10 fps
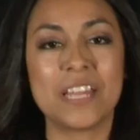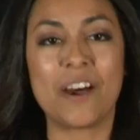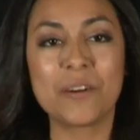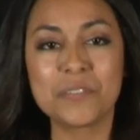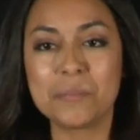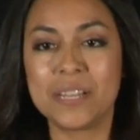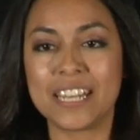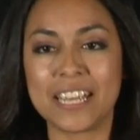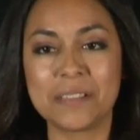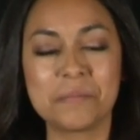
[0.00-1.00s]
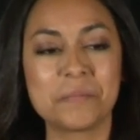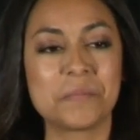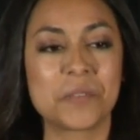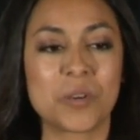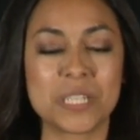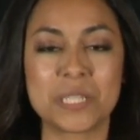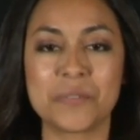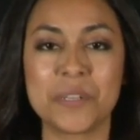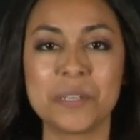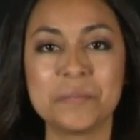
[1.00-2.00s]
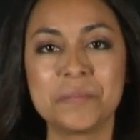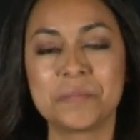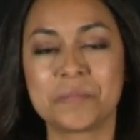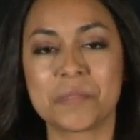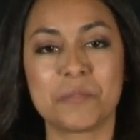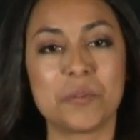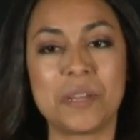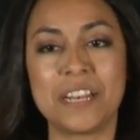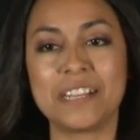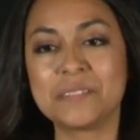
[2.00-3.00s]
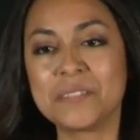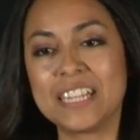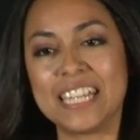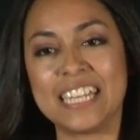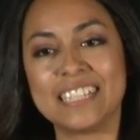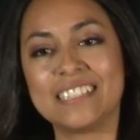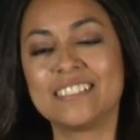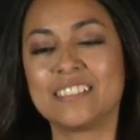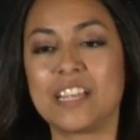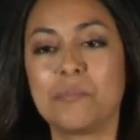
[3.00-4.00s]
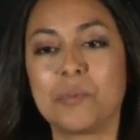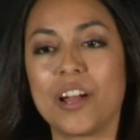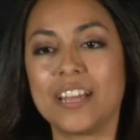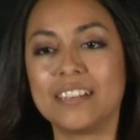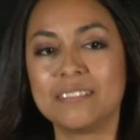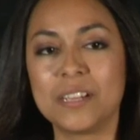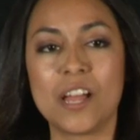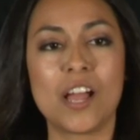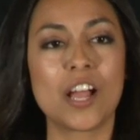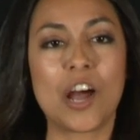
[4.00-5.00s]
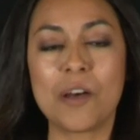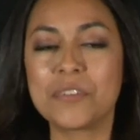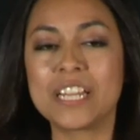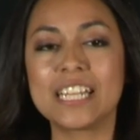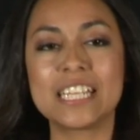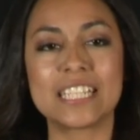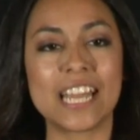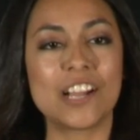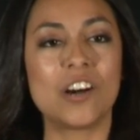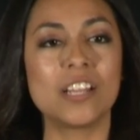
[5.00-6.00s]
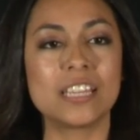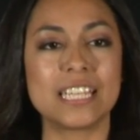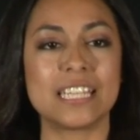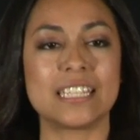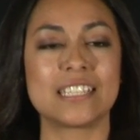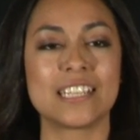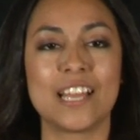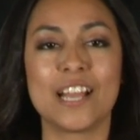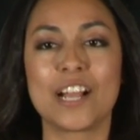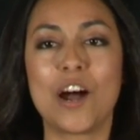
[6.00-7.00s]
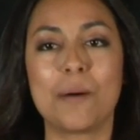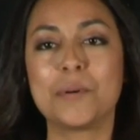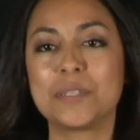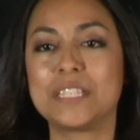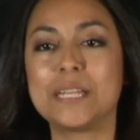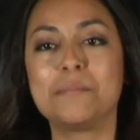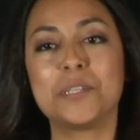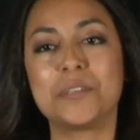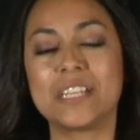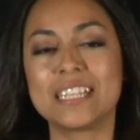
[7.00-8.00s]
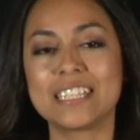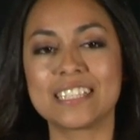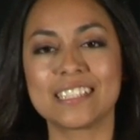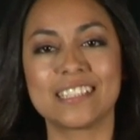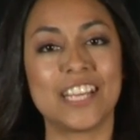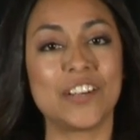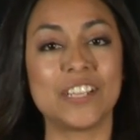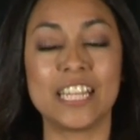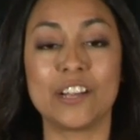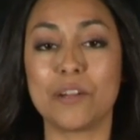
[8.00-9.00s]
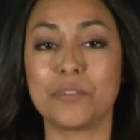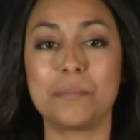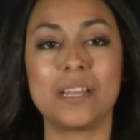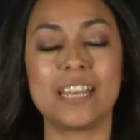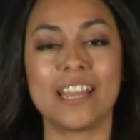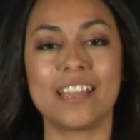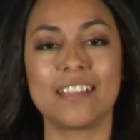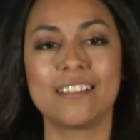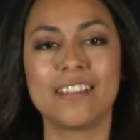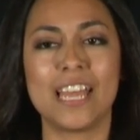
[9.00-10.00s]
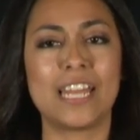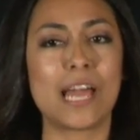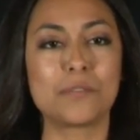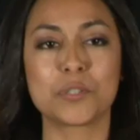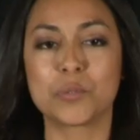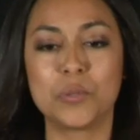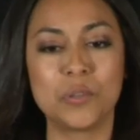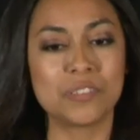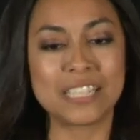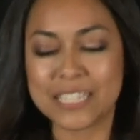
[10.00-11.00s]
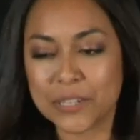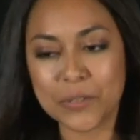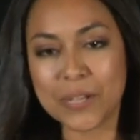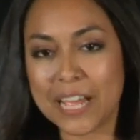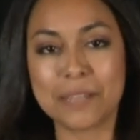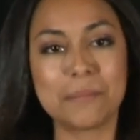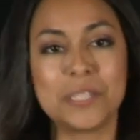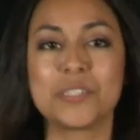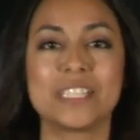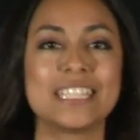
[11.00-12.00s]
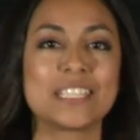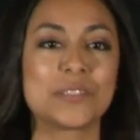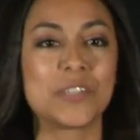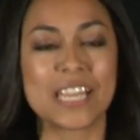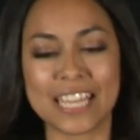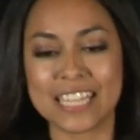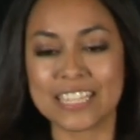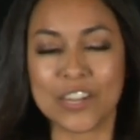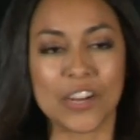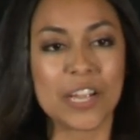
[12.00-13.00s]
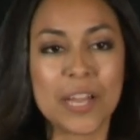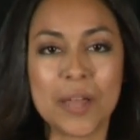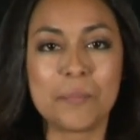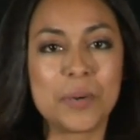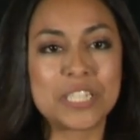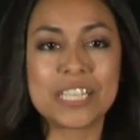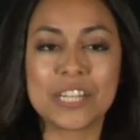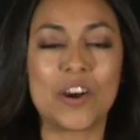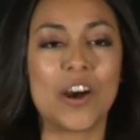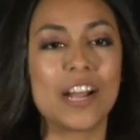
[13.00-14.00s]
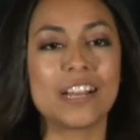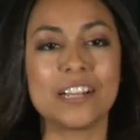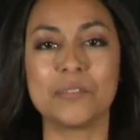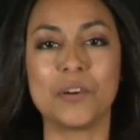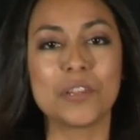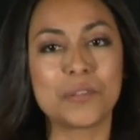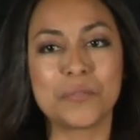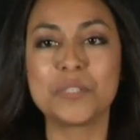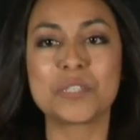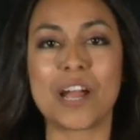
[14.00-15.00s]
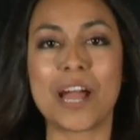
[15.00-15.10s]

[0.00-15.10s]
now every Monday, Christopher, Rubina, Lennon, and Brian confidently take on these compost team duties. They're in there every Monday. And after school, these little elementary school kids are pushing the cart of all the food